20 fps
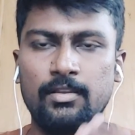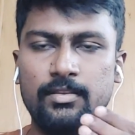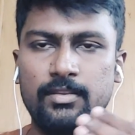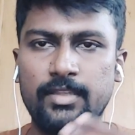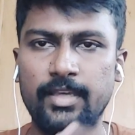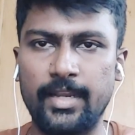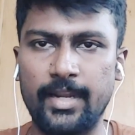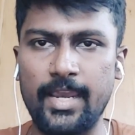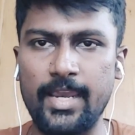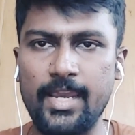
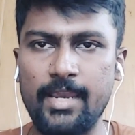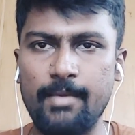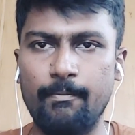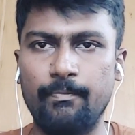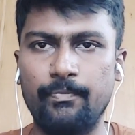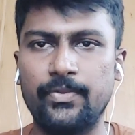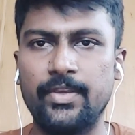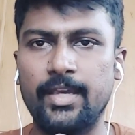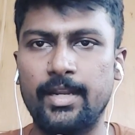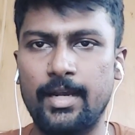Their aim,
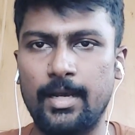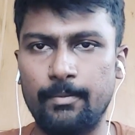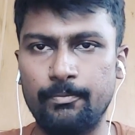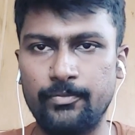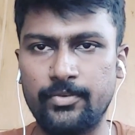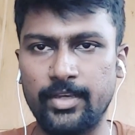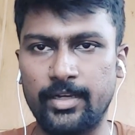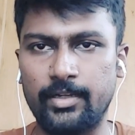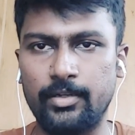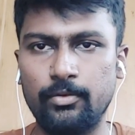their
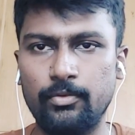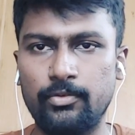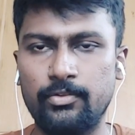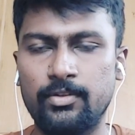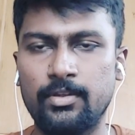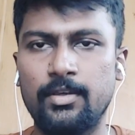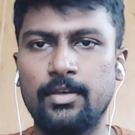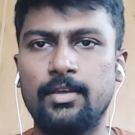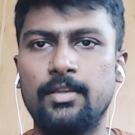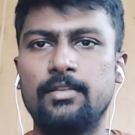objectives,
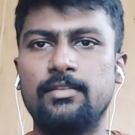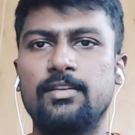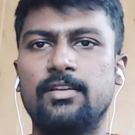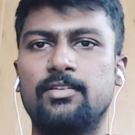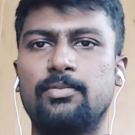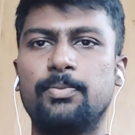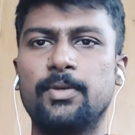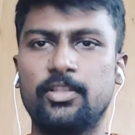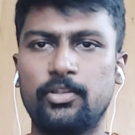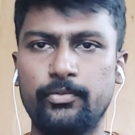their
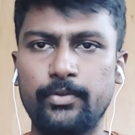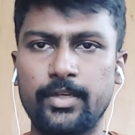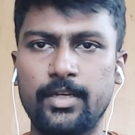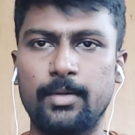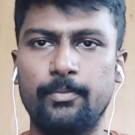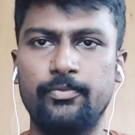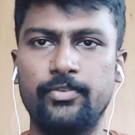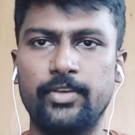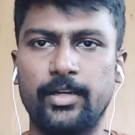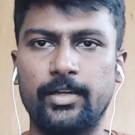specific
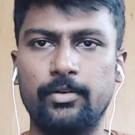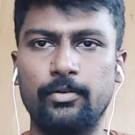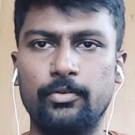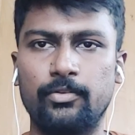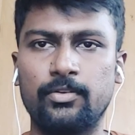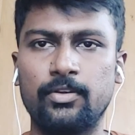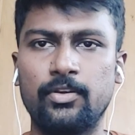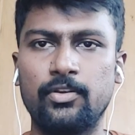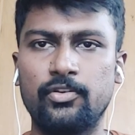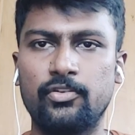
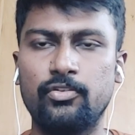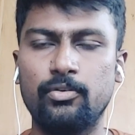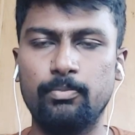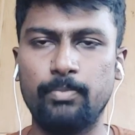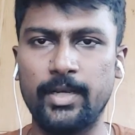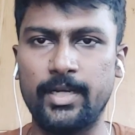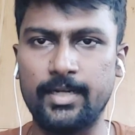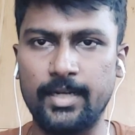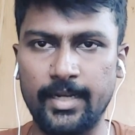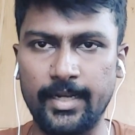objectives should
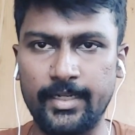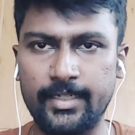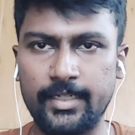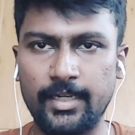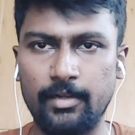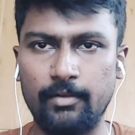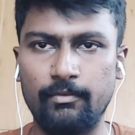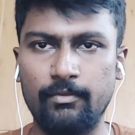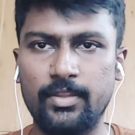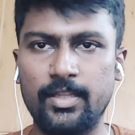be
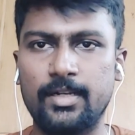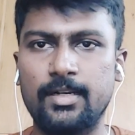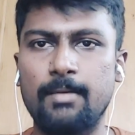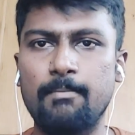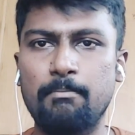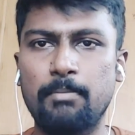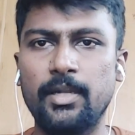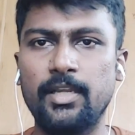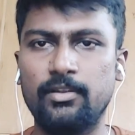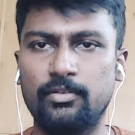connected with the
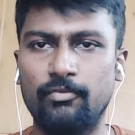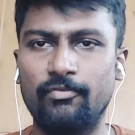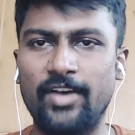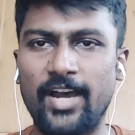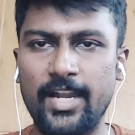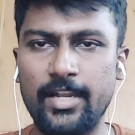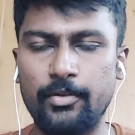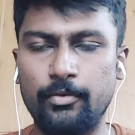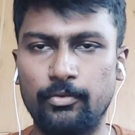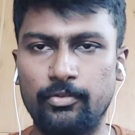company's
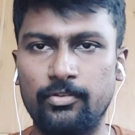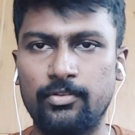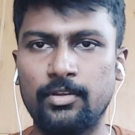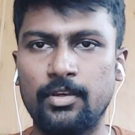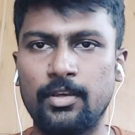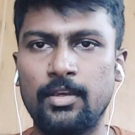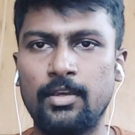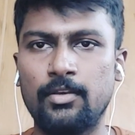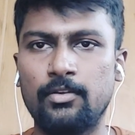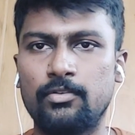values.
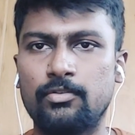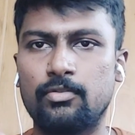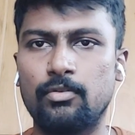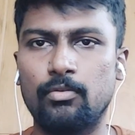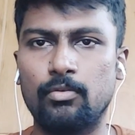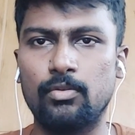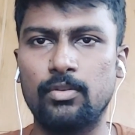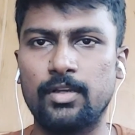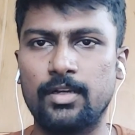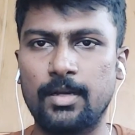
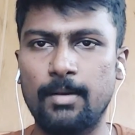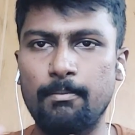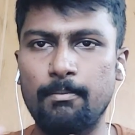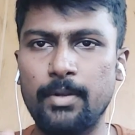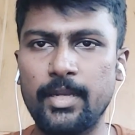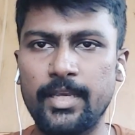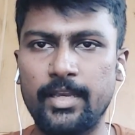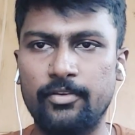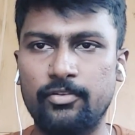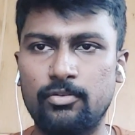So the
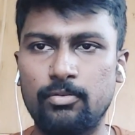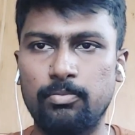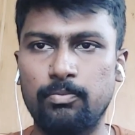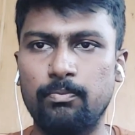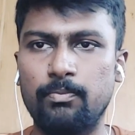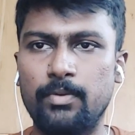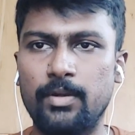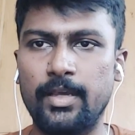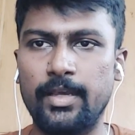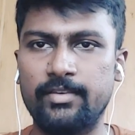company has
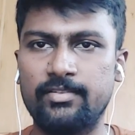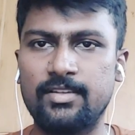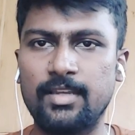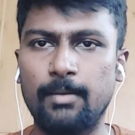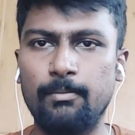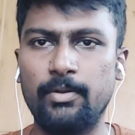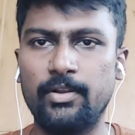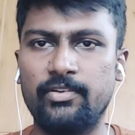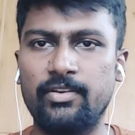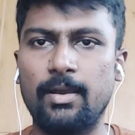to
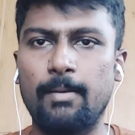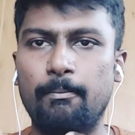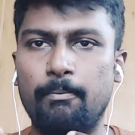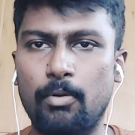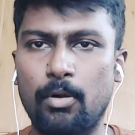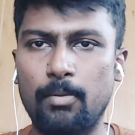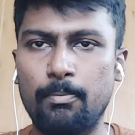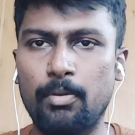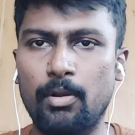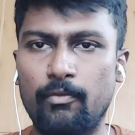establish a
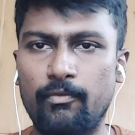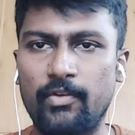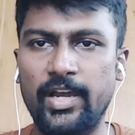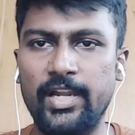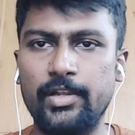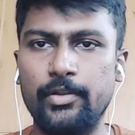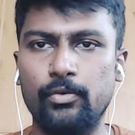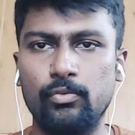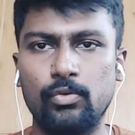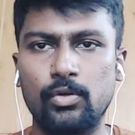proper
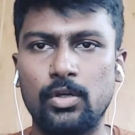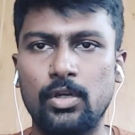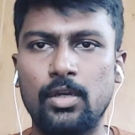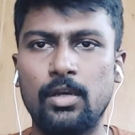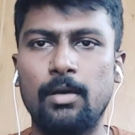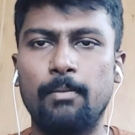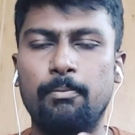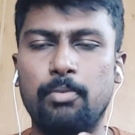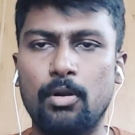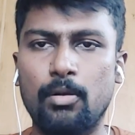value,
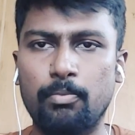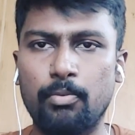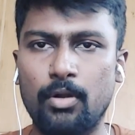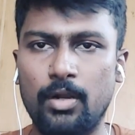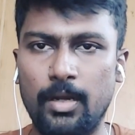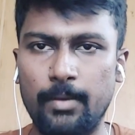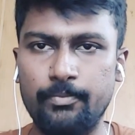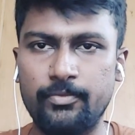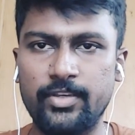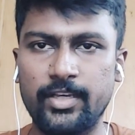a proper
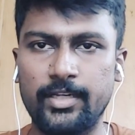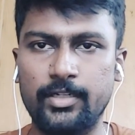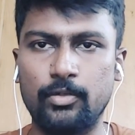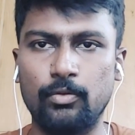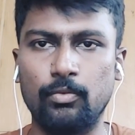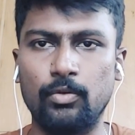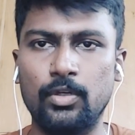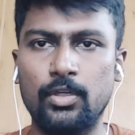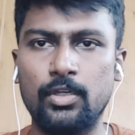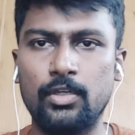objective,
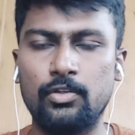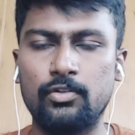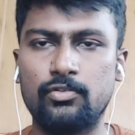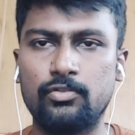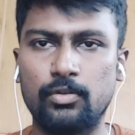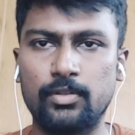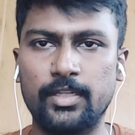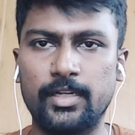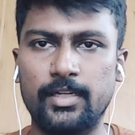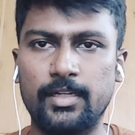
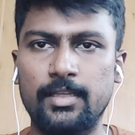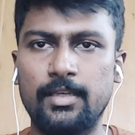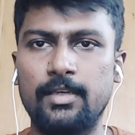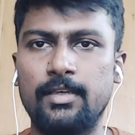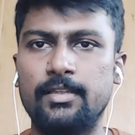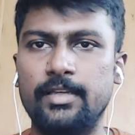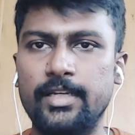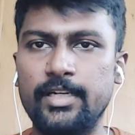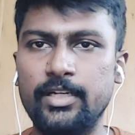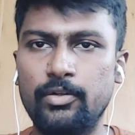so that
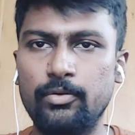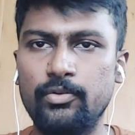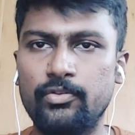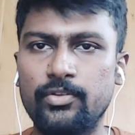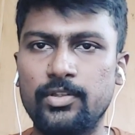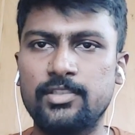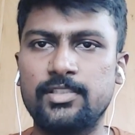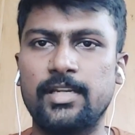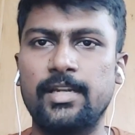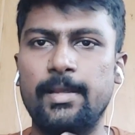
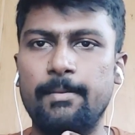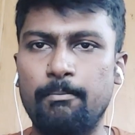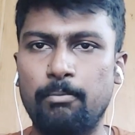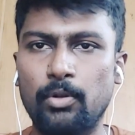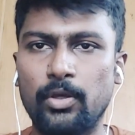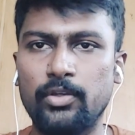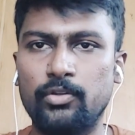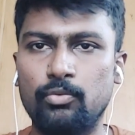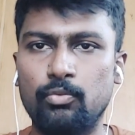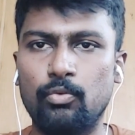individuals and
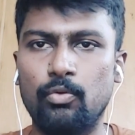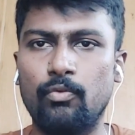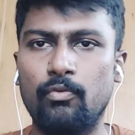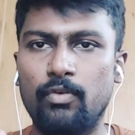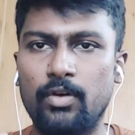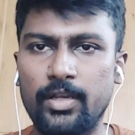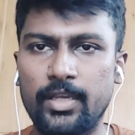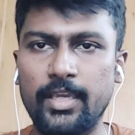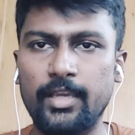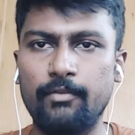employees who are
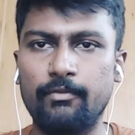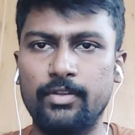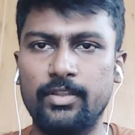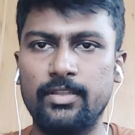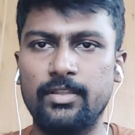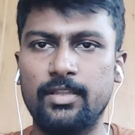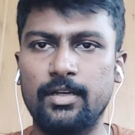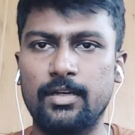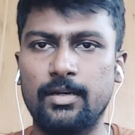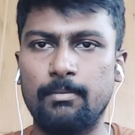working
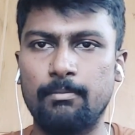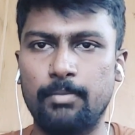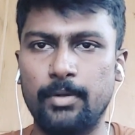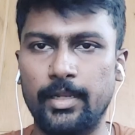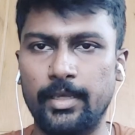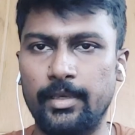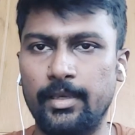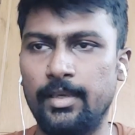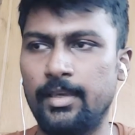within the company